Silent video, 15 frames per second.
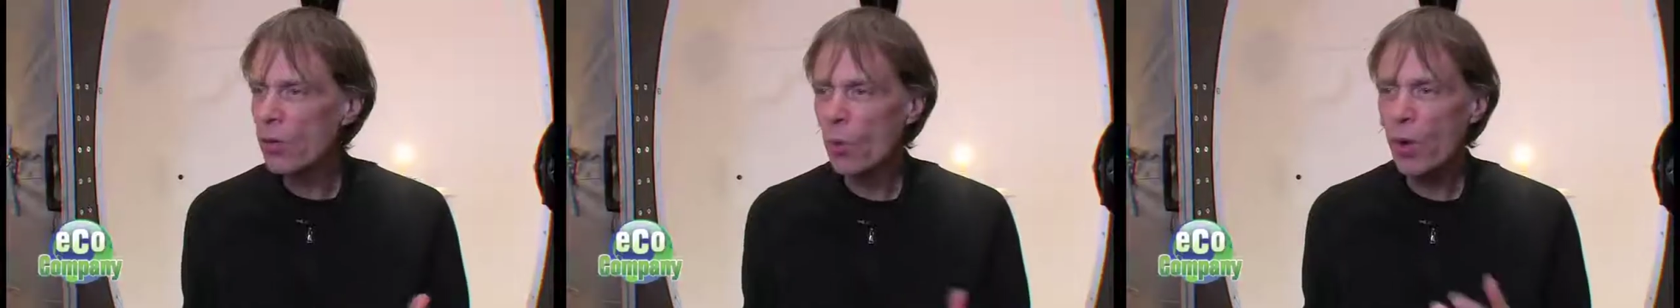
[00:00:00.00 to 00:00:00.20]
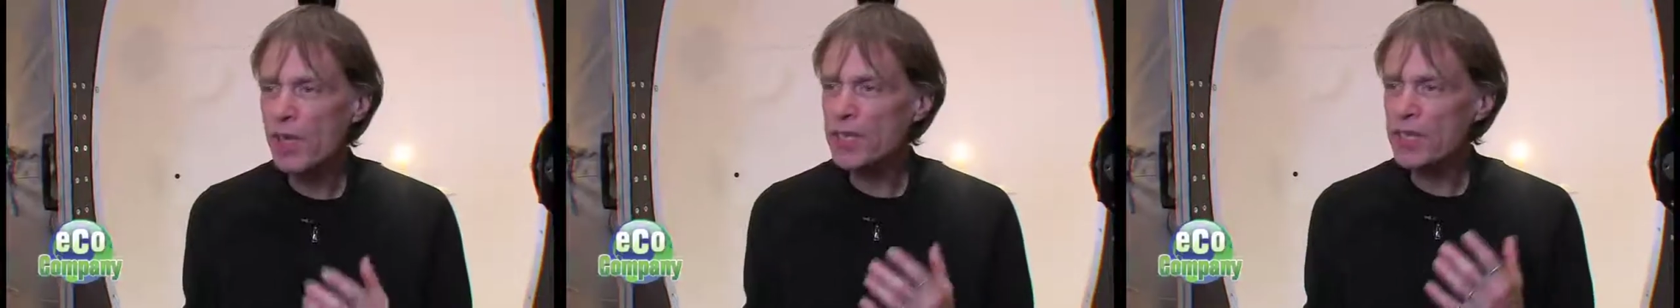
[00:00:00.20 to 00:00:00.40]

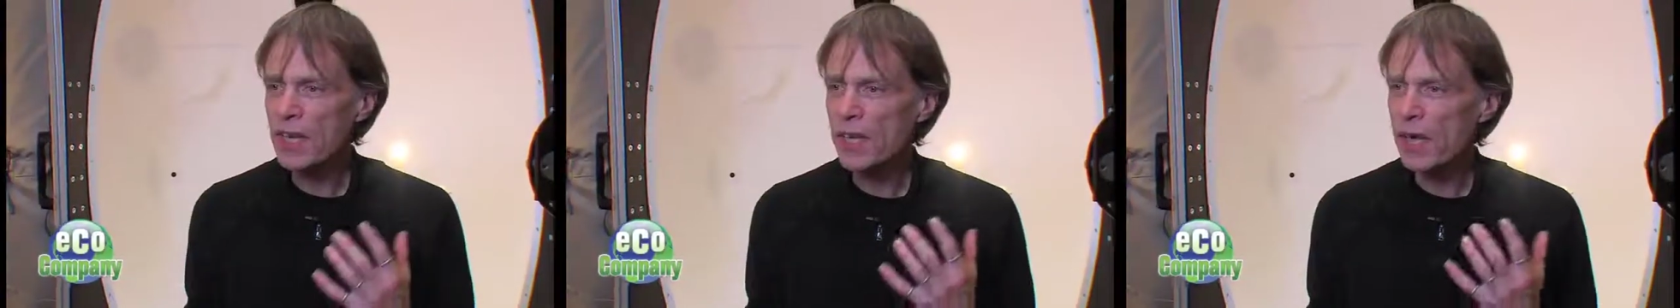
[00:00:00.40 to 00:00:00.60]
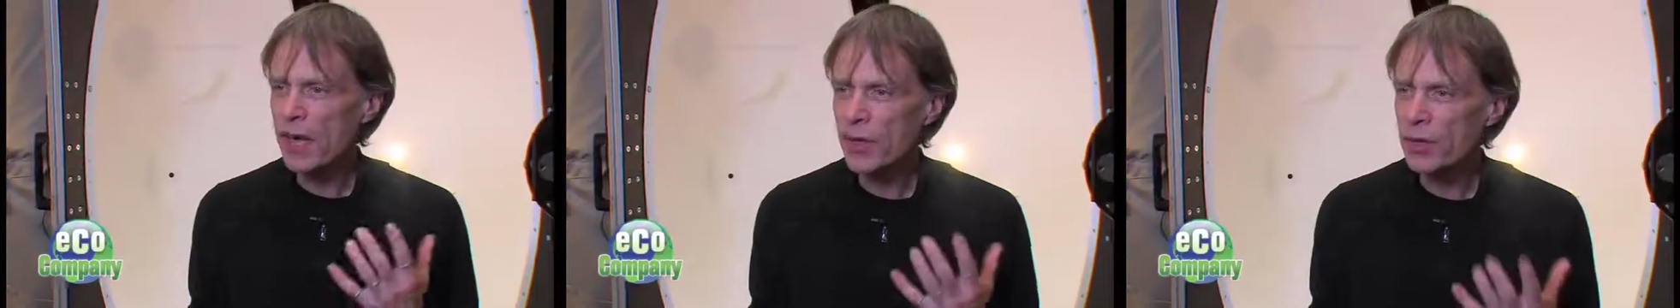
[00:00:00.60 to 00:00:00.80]

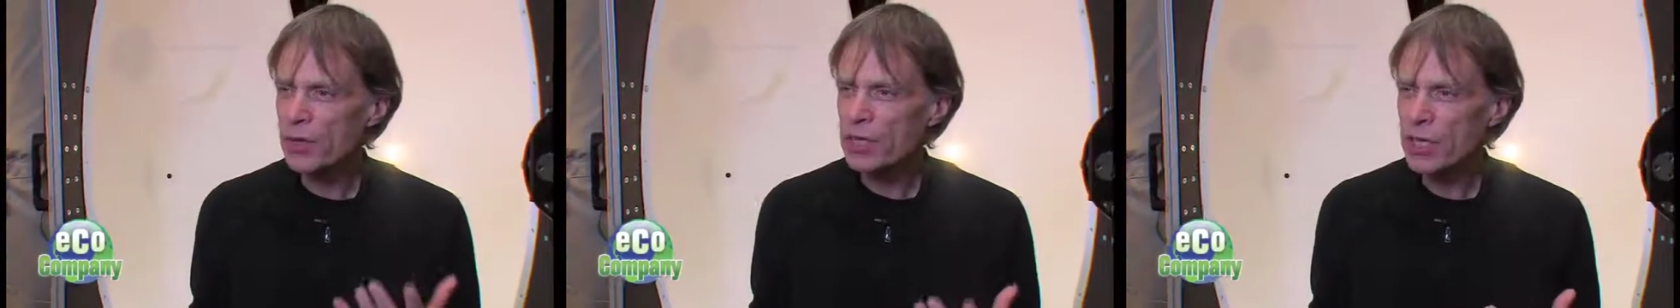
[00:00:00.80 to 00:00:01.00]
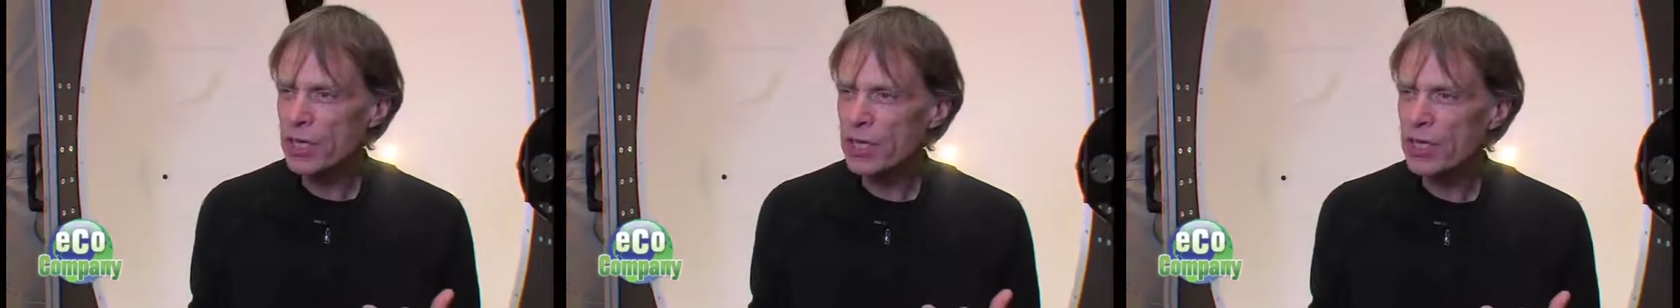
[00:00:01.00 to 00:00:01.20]
wasting
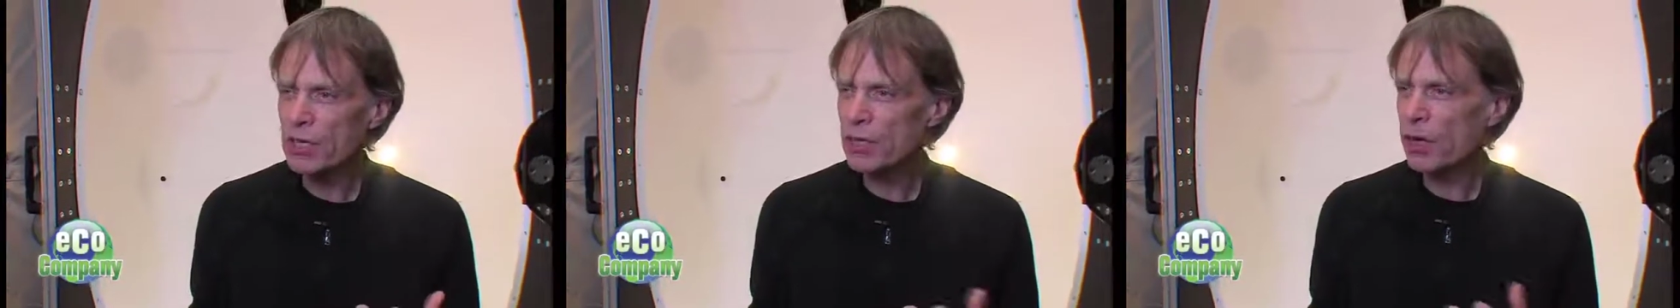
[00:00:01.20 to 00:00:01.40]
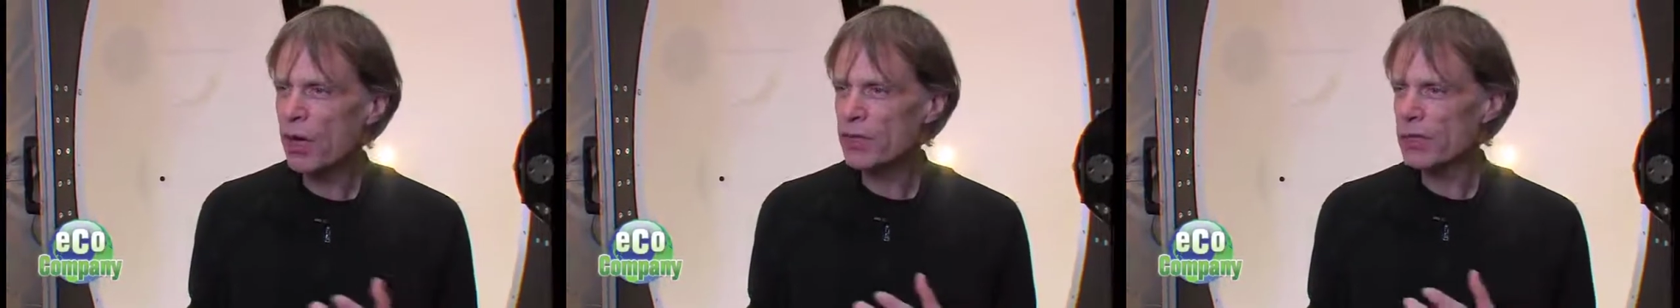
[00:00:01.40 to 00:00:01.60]
energy
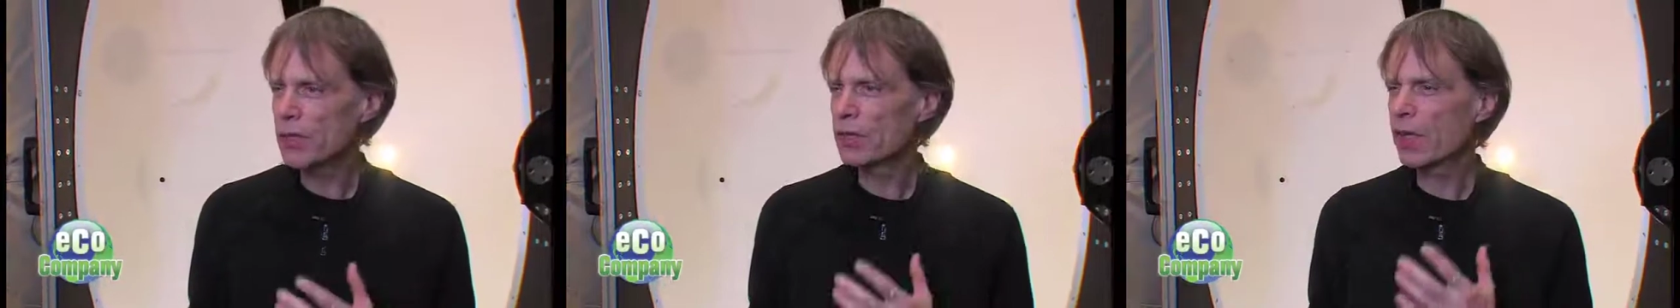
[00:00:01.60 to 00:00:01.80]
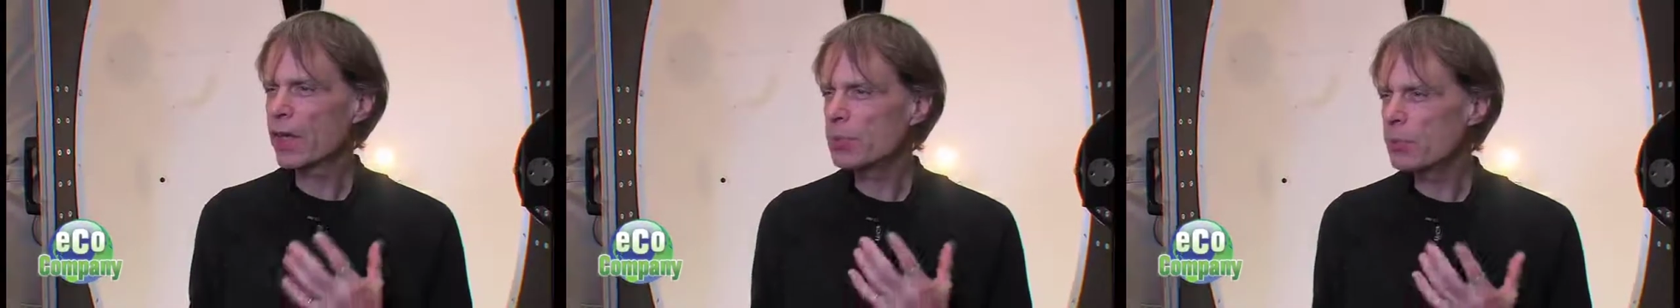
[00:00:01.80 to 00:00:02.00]
and
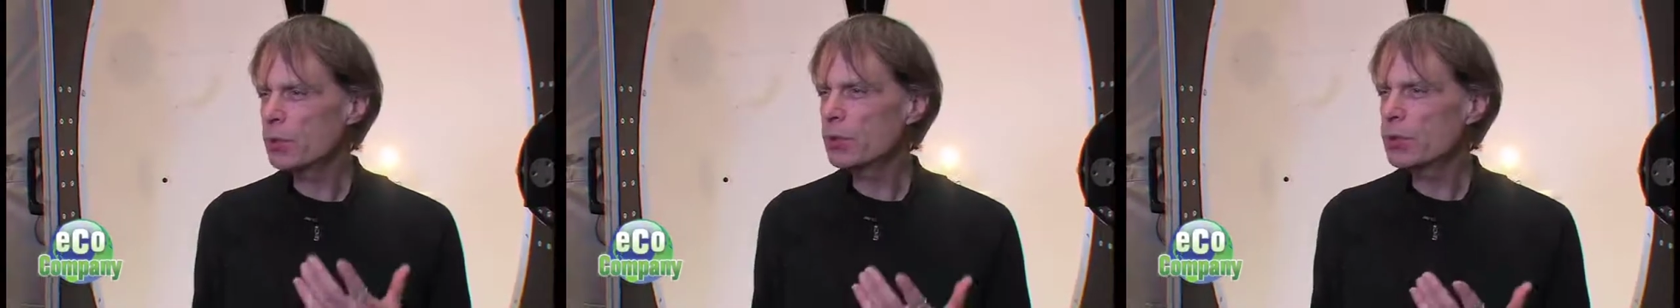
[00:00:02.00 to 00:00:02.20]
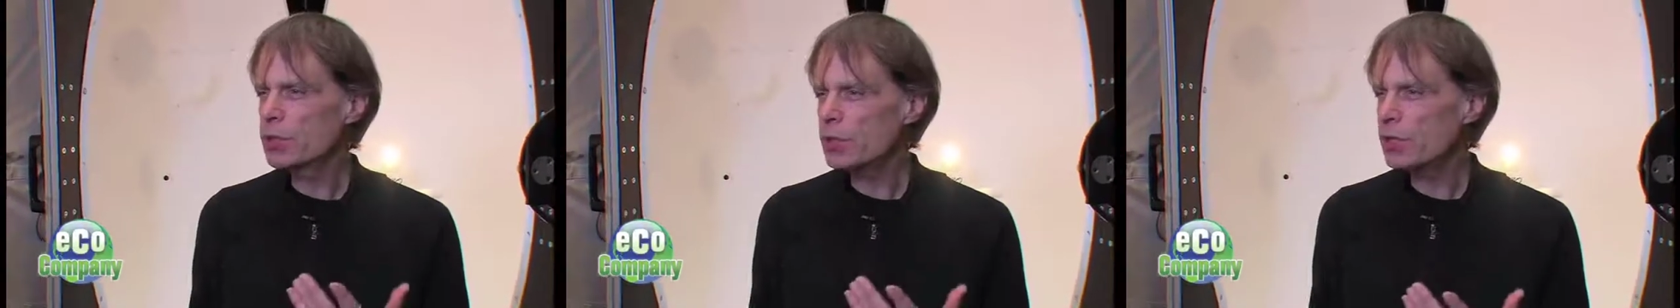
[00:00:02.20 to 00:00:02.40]
causing light
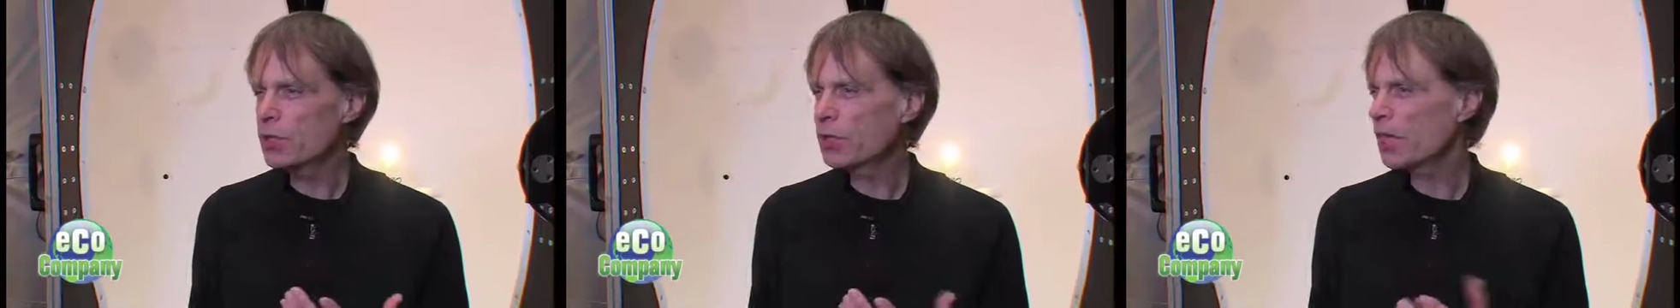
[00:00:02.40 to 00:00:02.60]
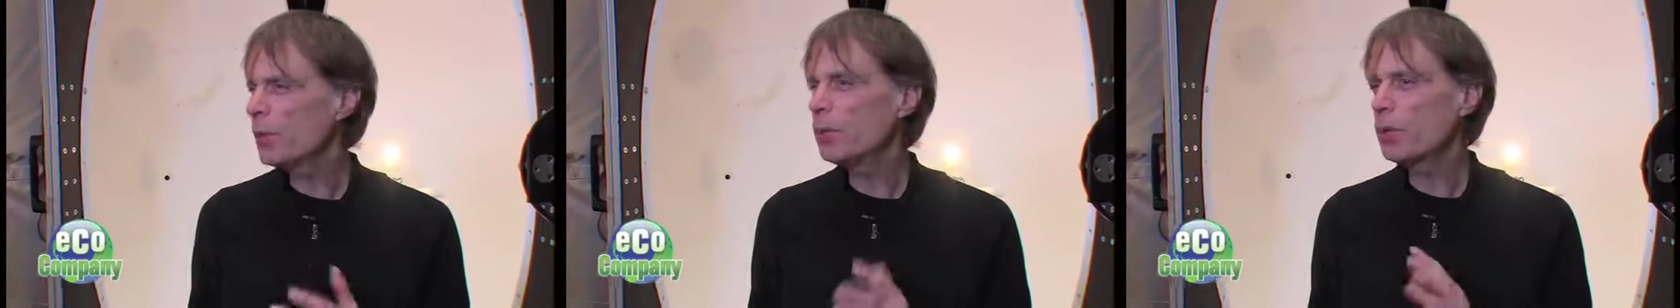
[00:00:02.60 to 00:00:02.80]

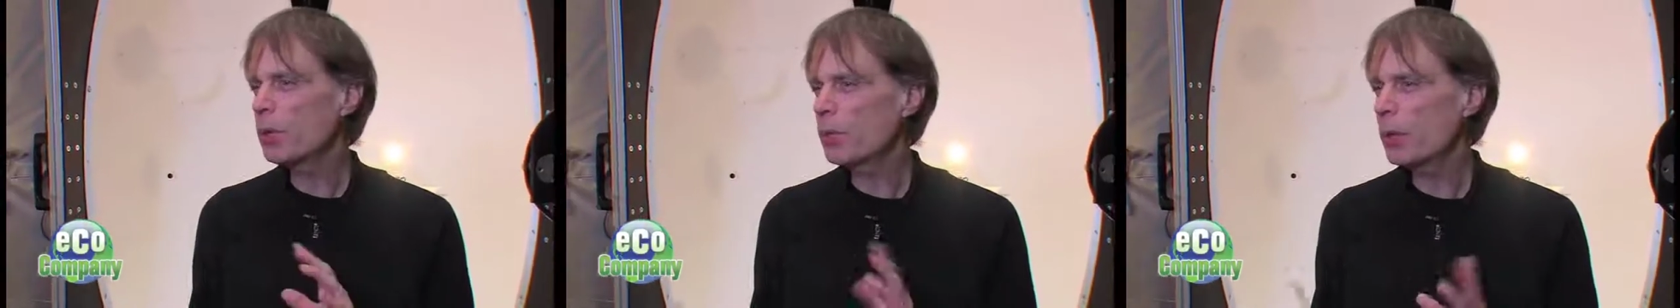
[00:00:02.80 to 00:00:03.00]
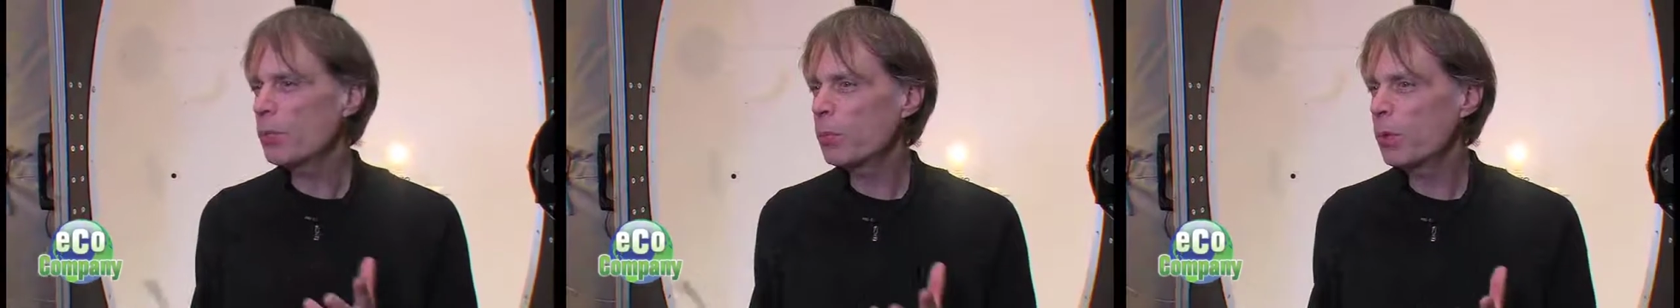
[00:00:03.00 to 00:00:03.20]
pollution, keeping
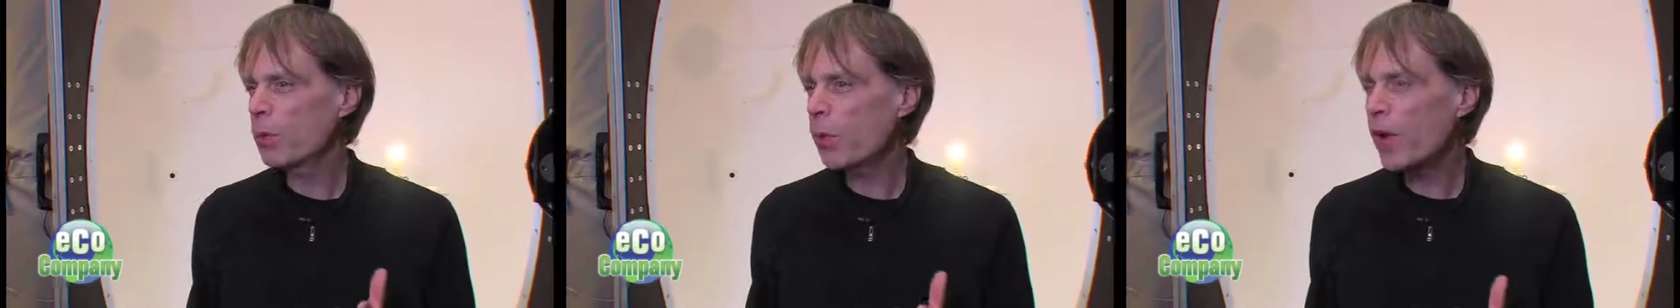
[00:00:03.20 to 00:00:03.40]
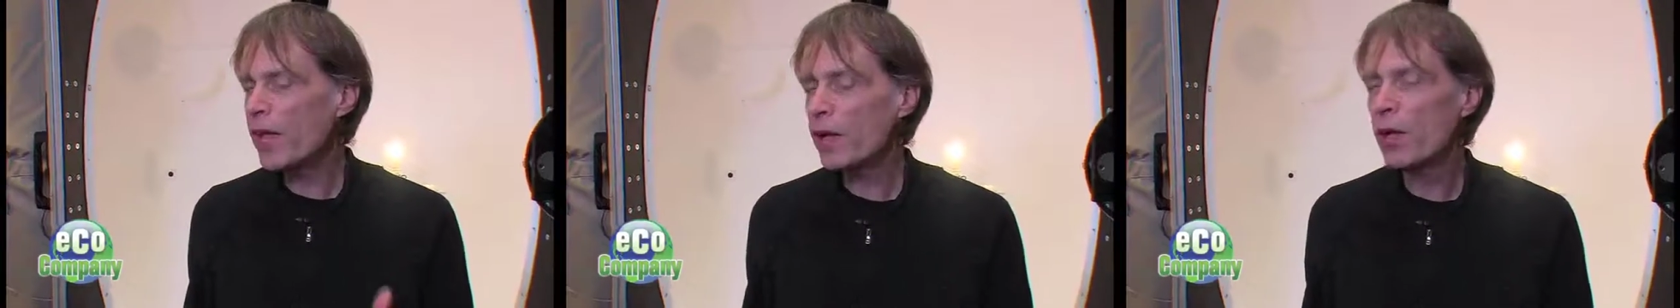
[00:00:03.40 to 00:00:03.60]
people
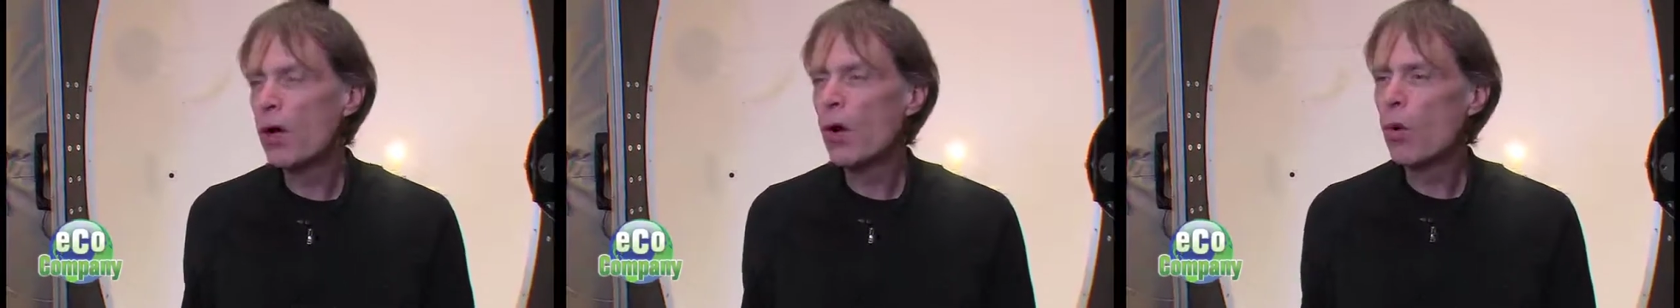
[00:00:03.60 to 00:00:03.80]
awake?